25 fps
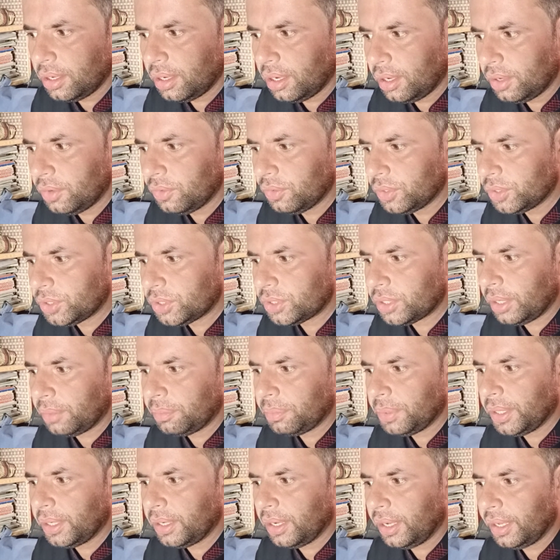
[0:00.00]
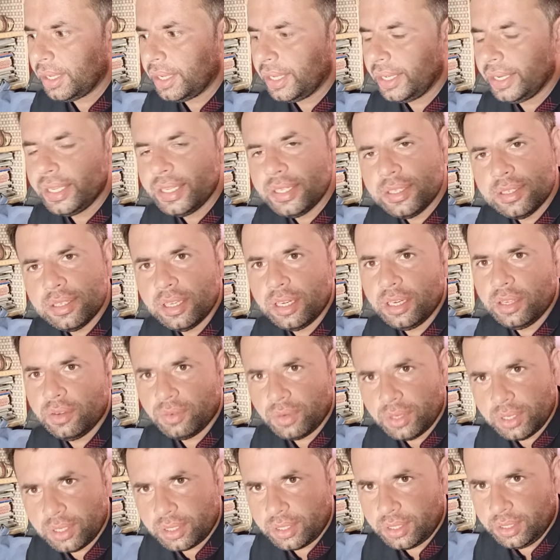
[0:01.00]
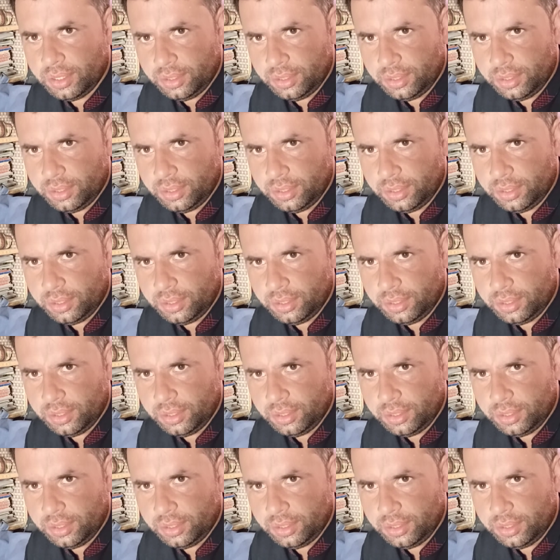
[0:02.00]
on which topic I can easily work.